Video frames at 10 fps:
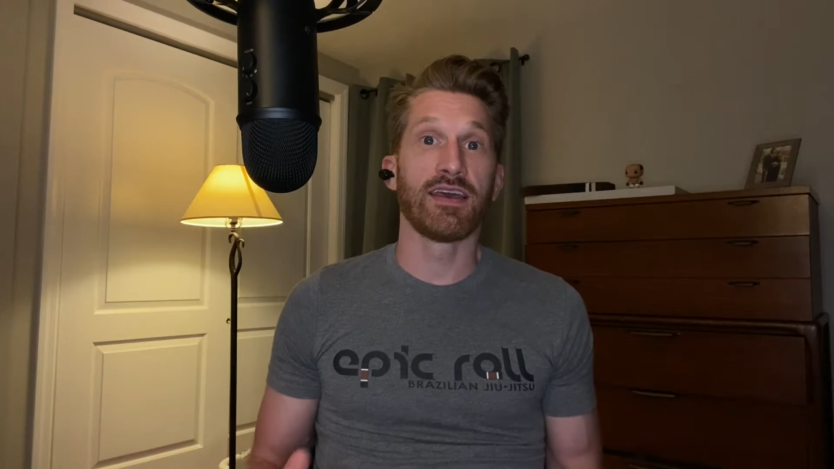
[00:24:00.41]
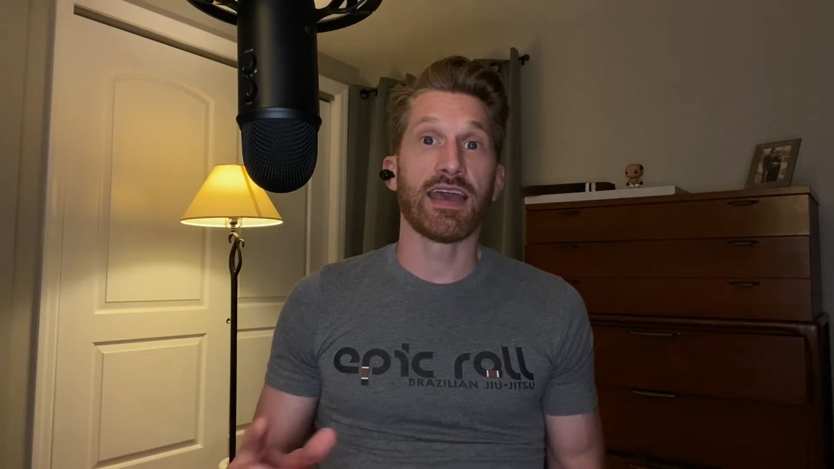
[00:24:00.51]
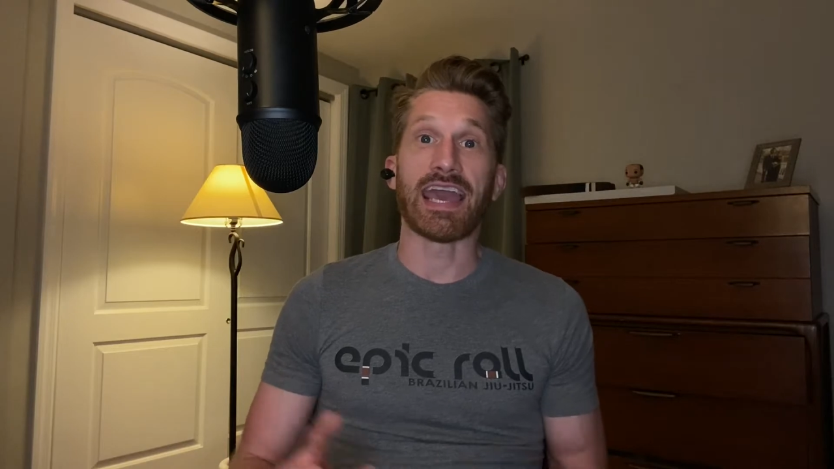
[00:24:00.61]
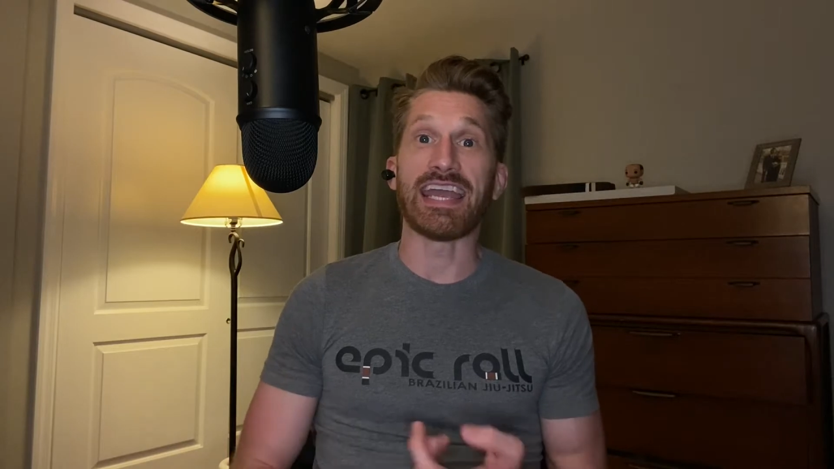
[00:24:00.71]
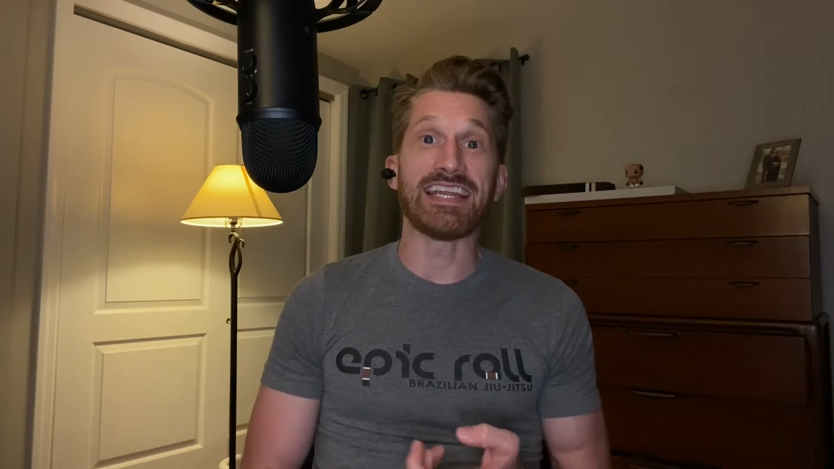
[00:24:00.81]

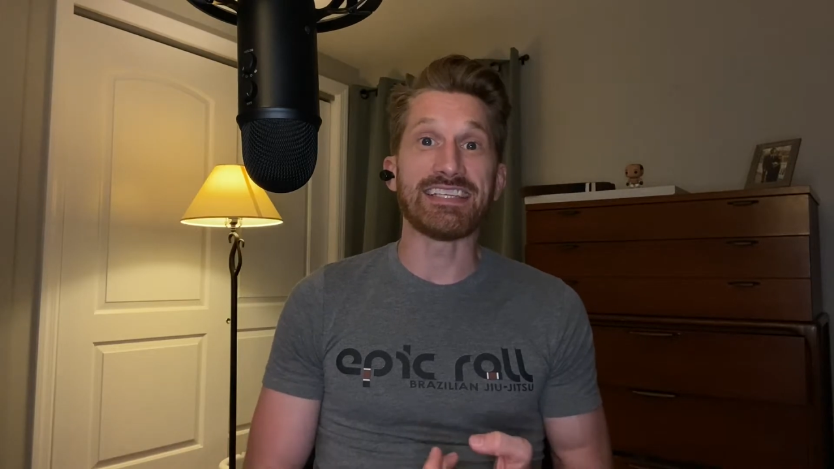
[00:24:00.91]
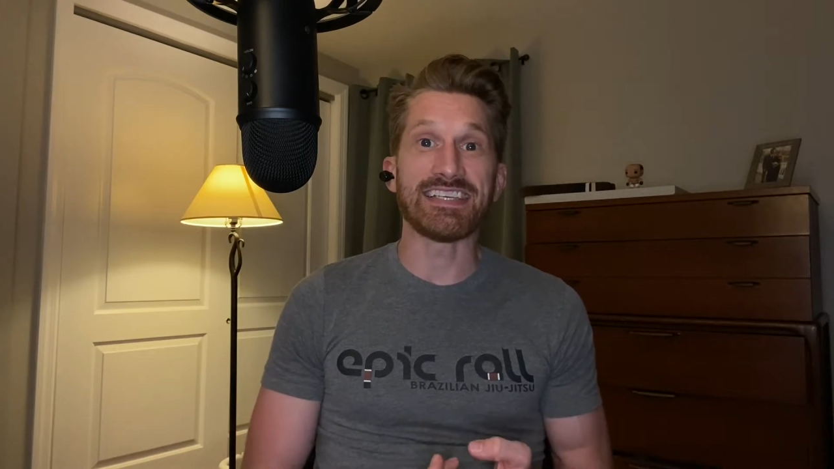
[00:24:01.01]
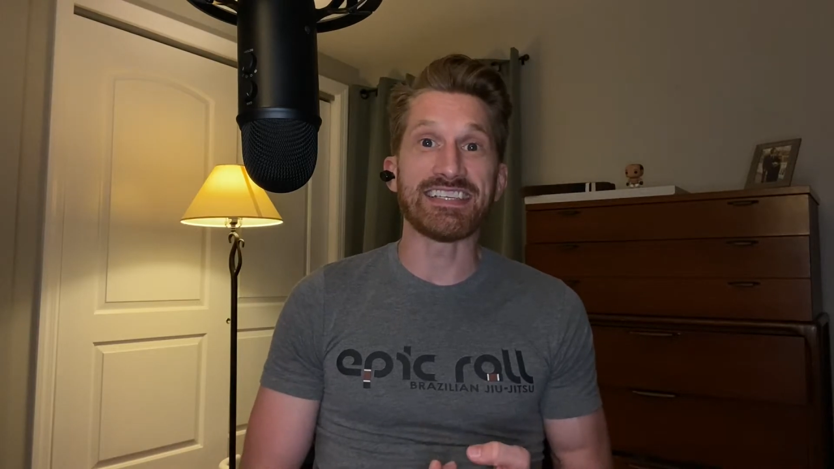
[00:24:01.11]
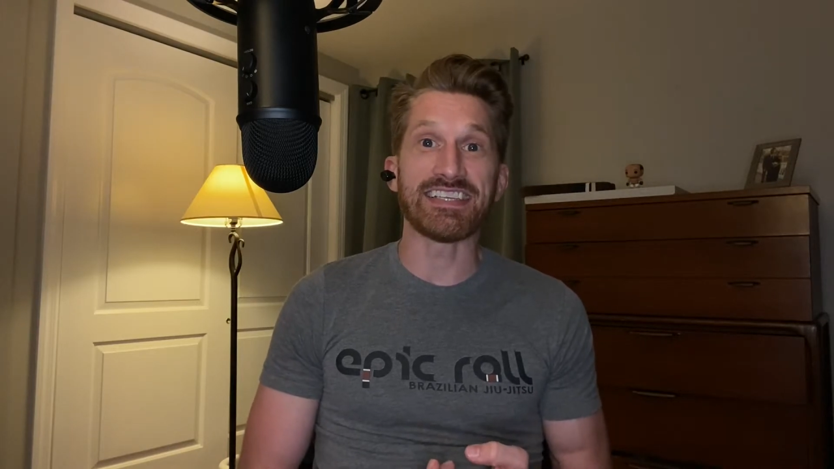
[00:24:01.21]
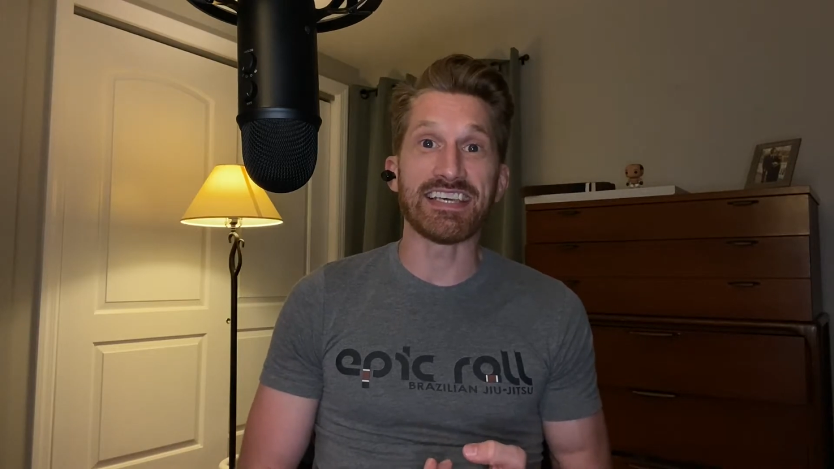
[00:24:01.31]

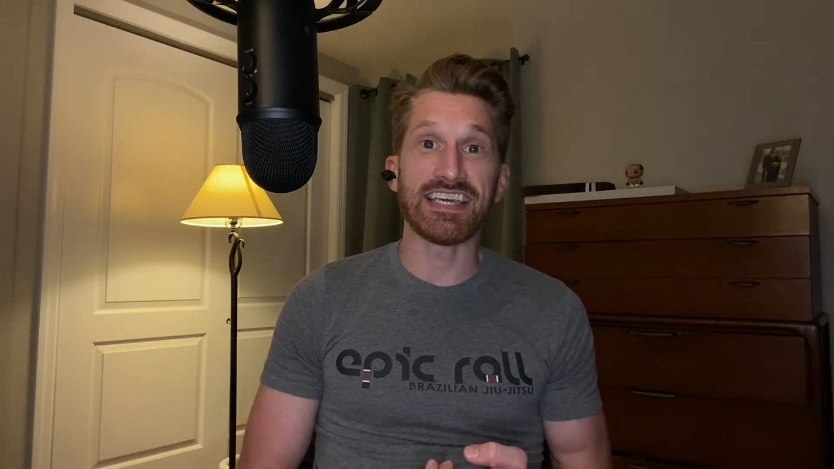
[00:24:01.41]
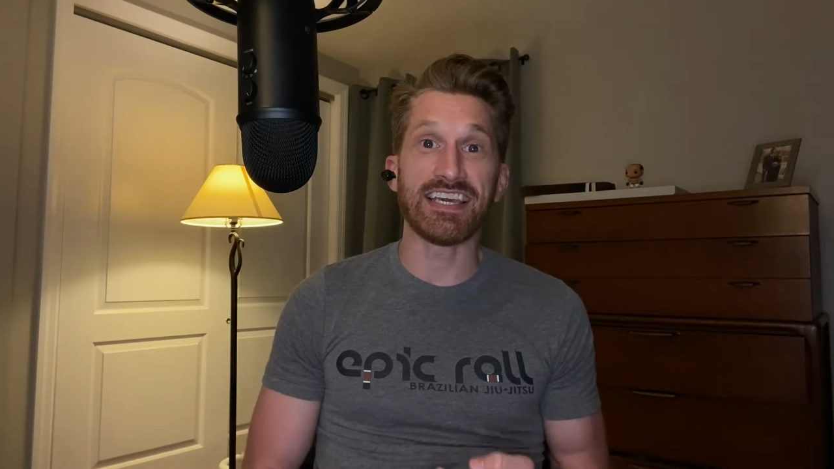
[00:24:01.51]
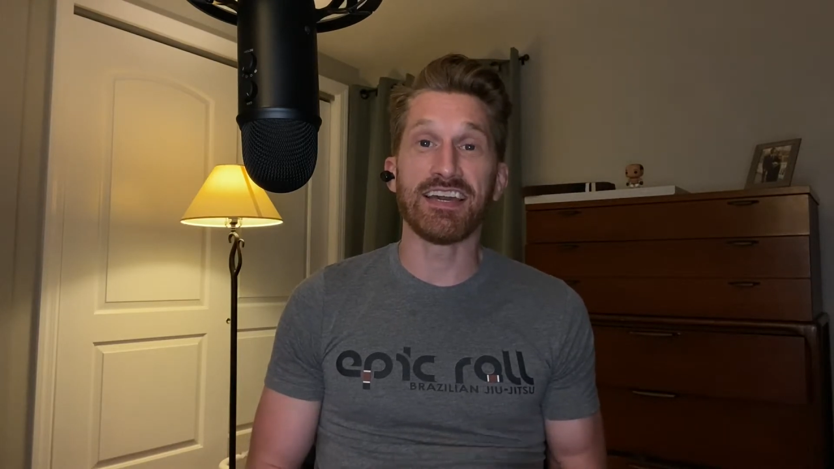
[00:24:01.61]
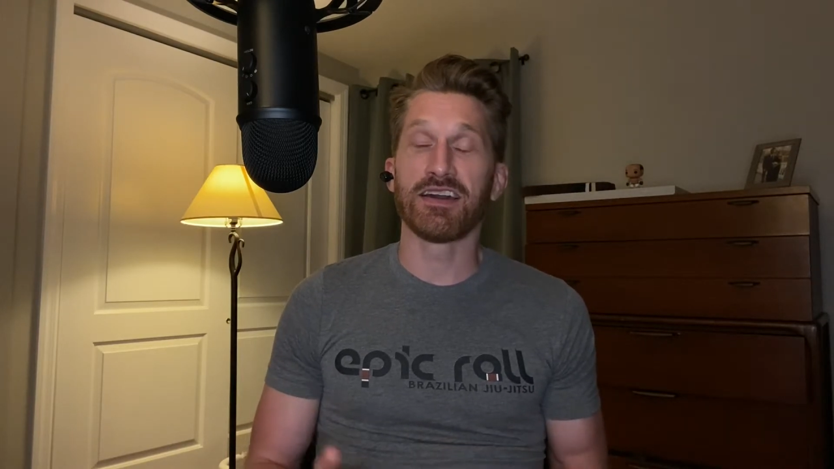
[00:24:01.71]
ADCC,